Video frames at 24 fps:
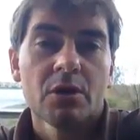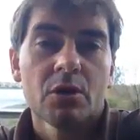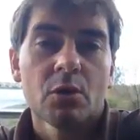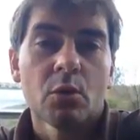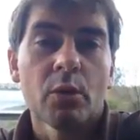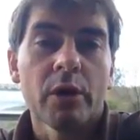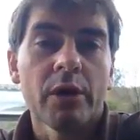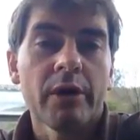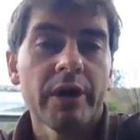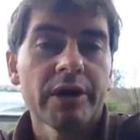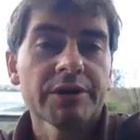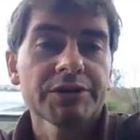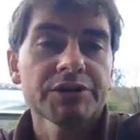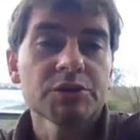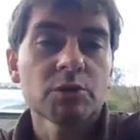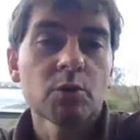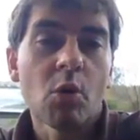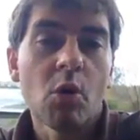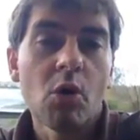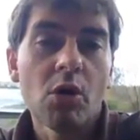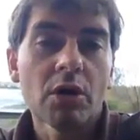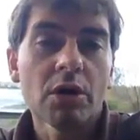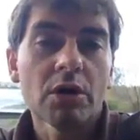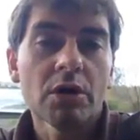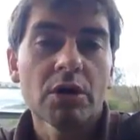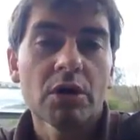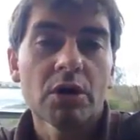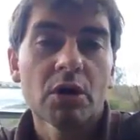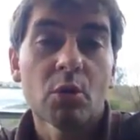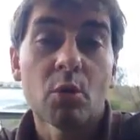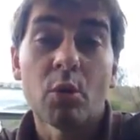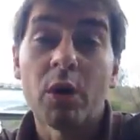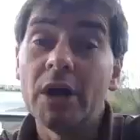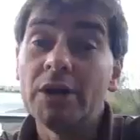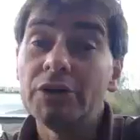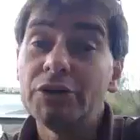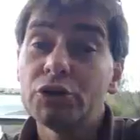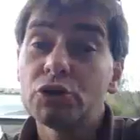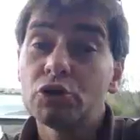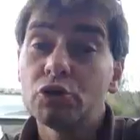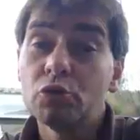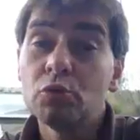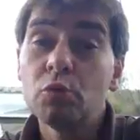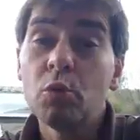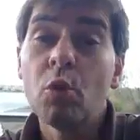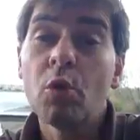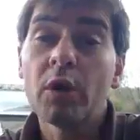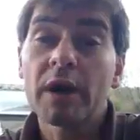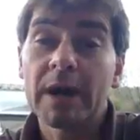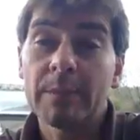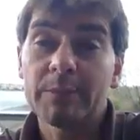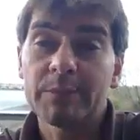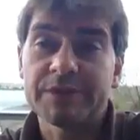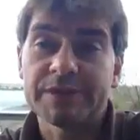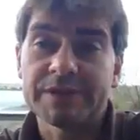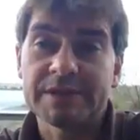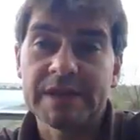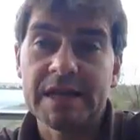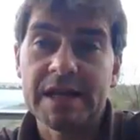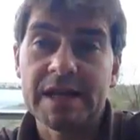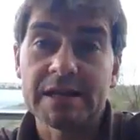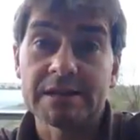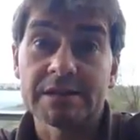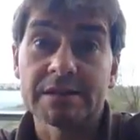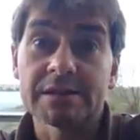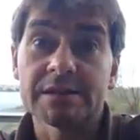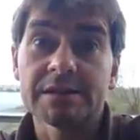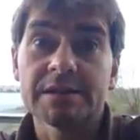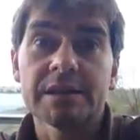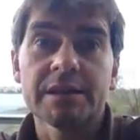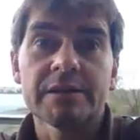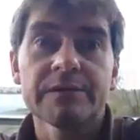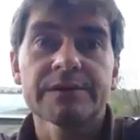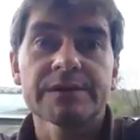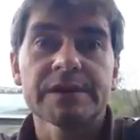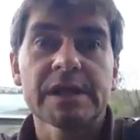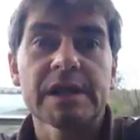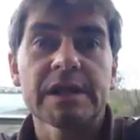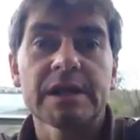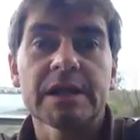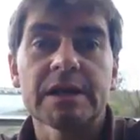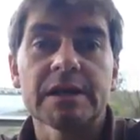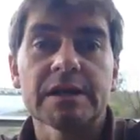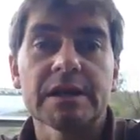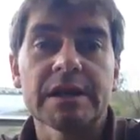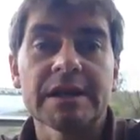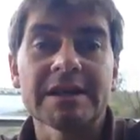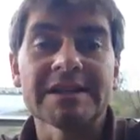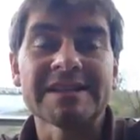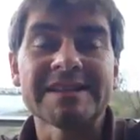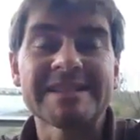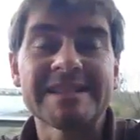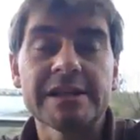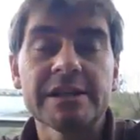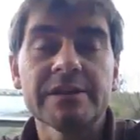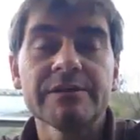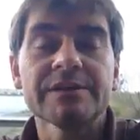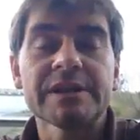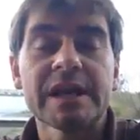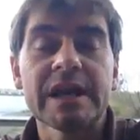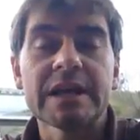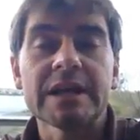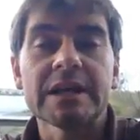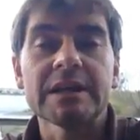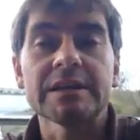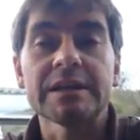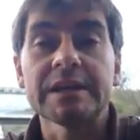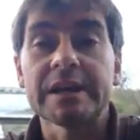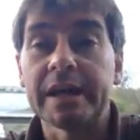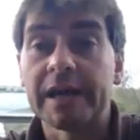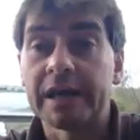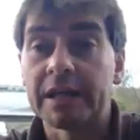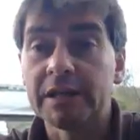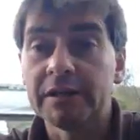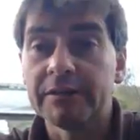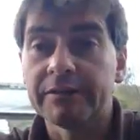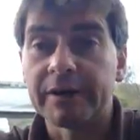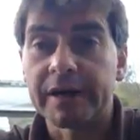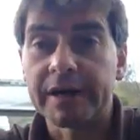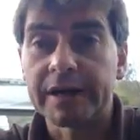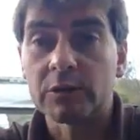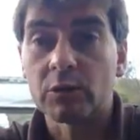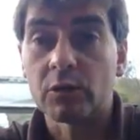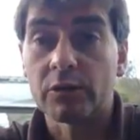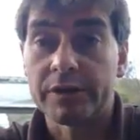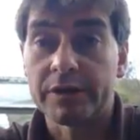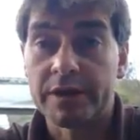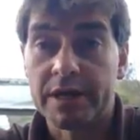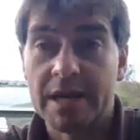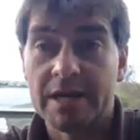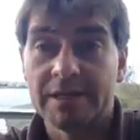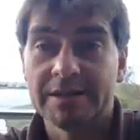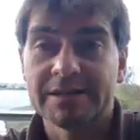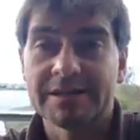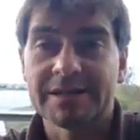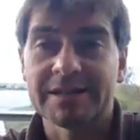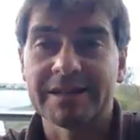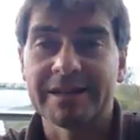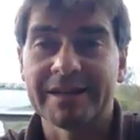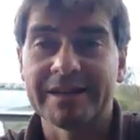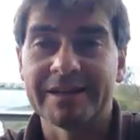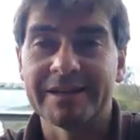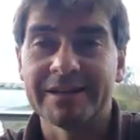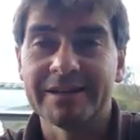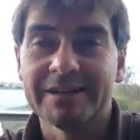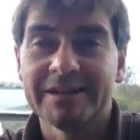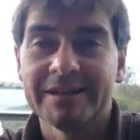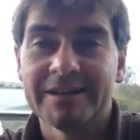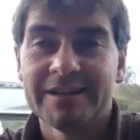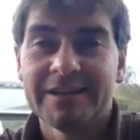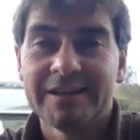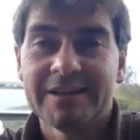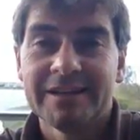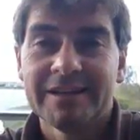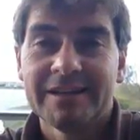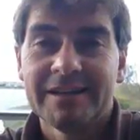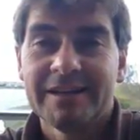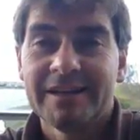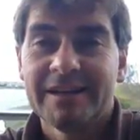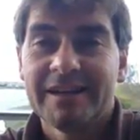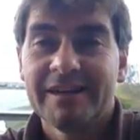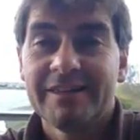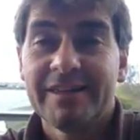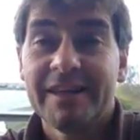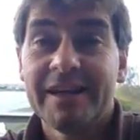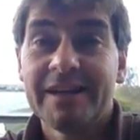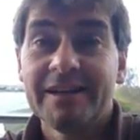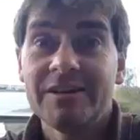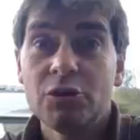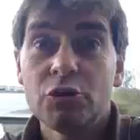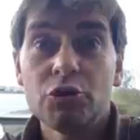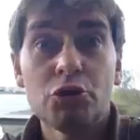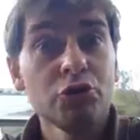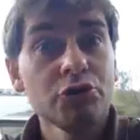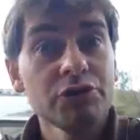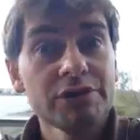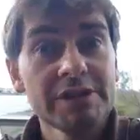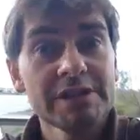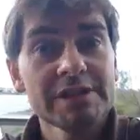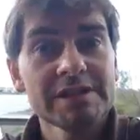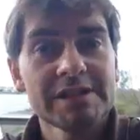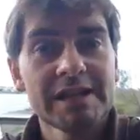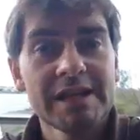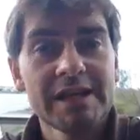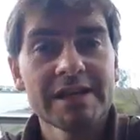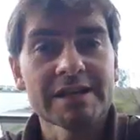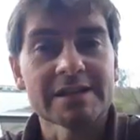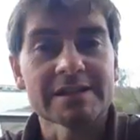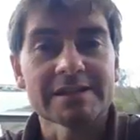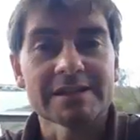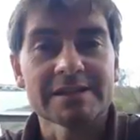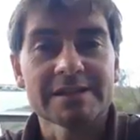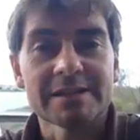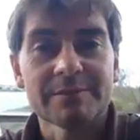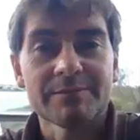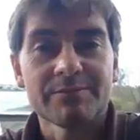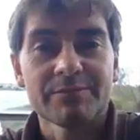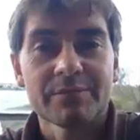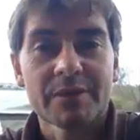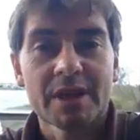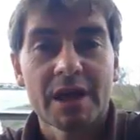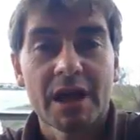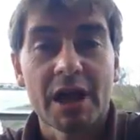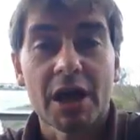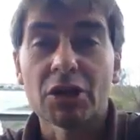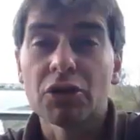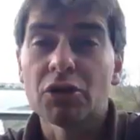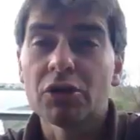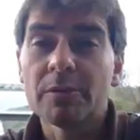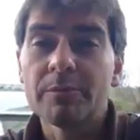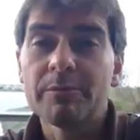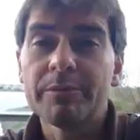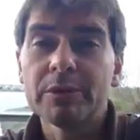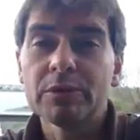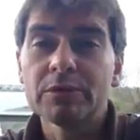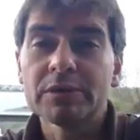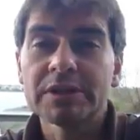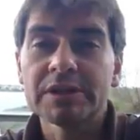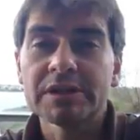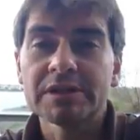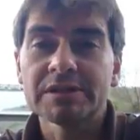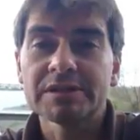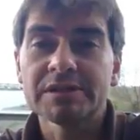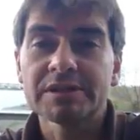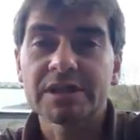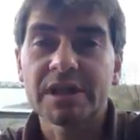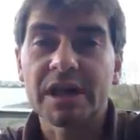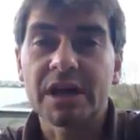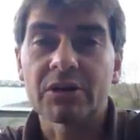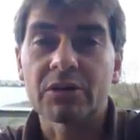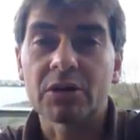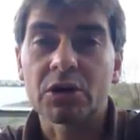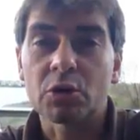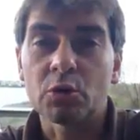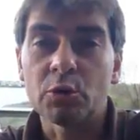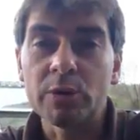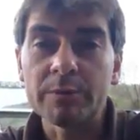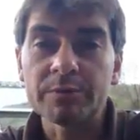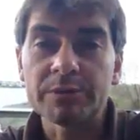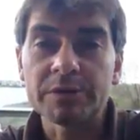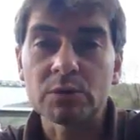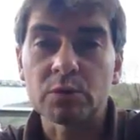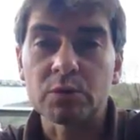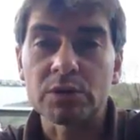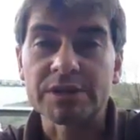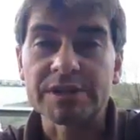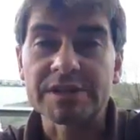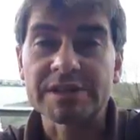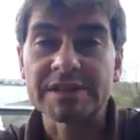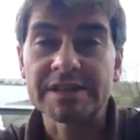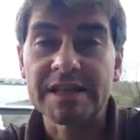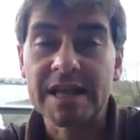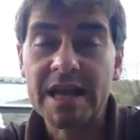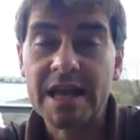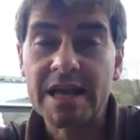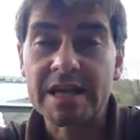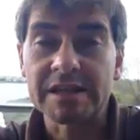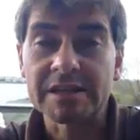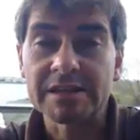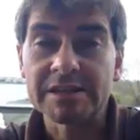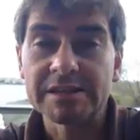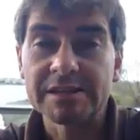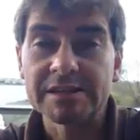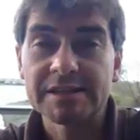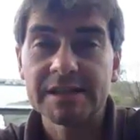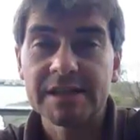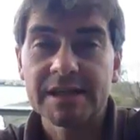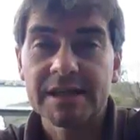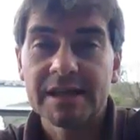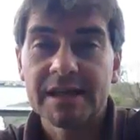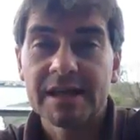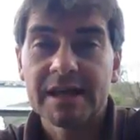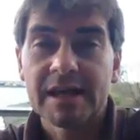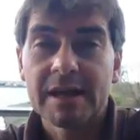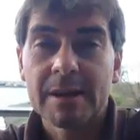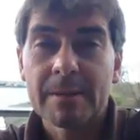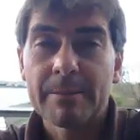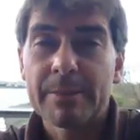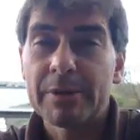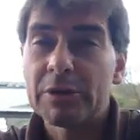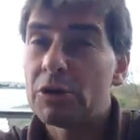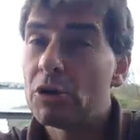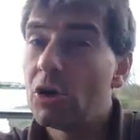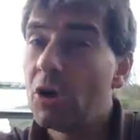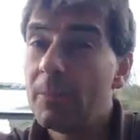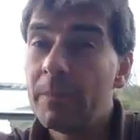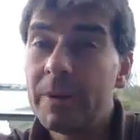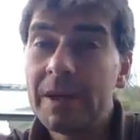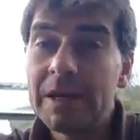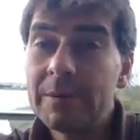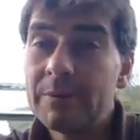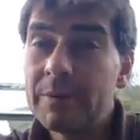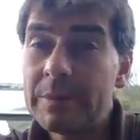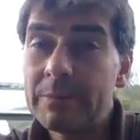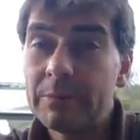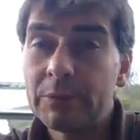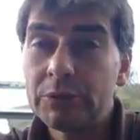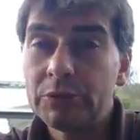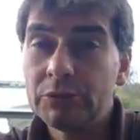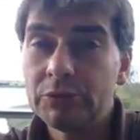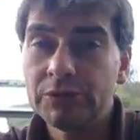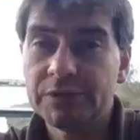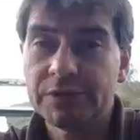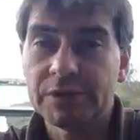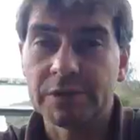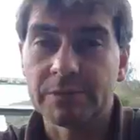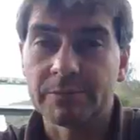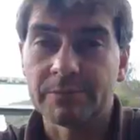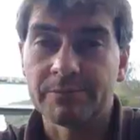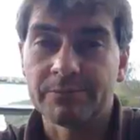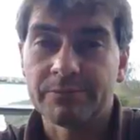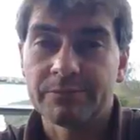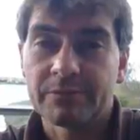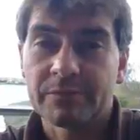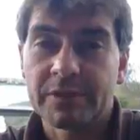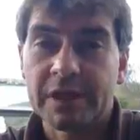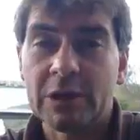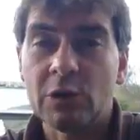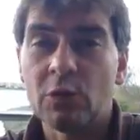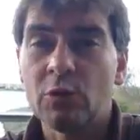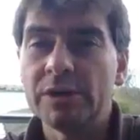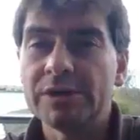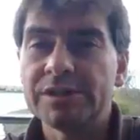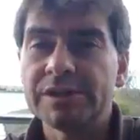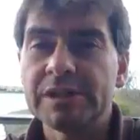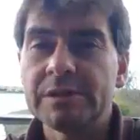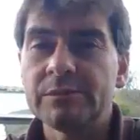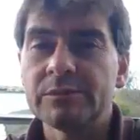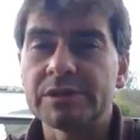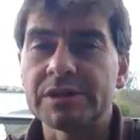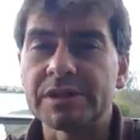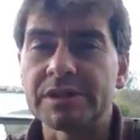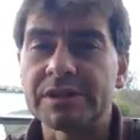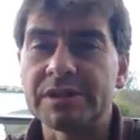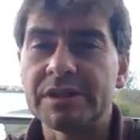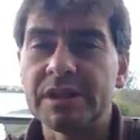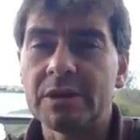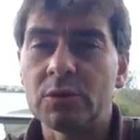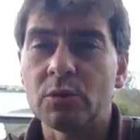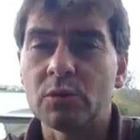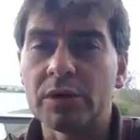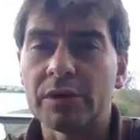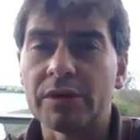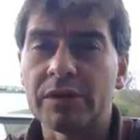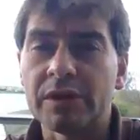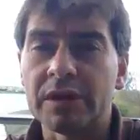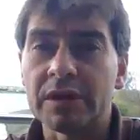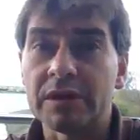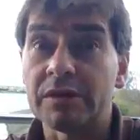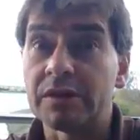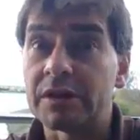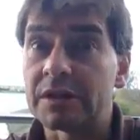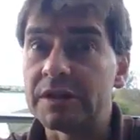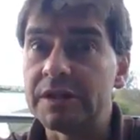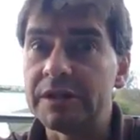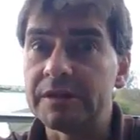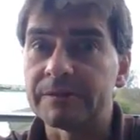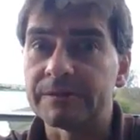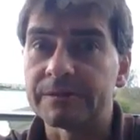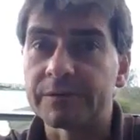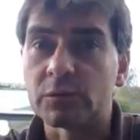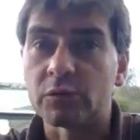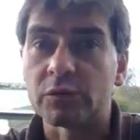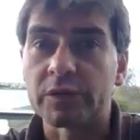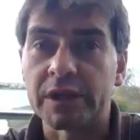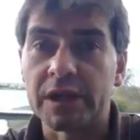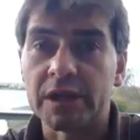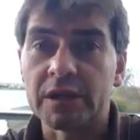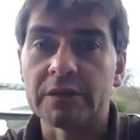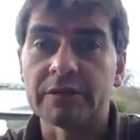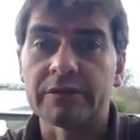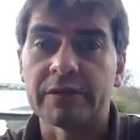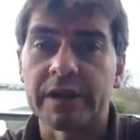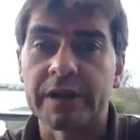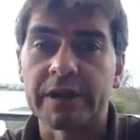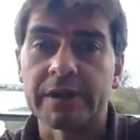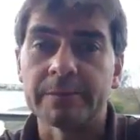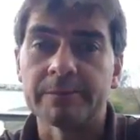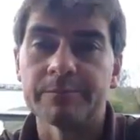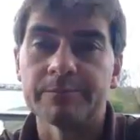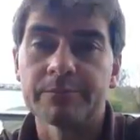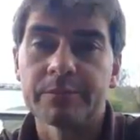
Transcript: Where else to walk? Well, you could walk up the stairs instead of taking the elevator or the escalator, then use the stairs. A lot of buildings are equipped with stairs, but not many people use them. They always seem to stick with the lift or the elevator.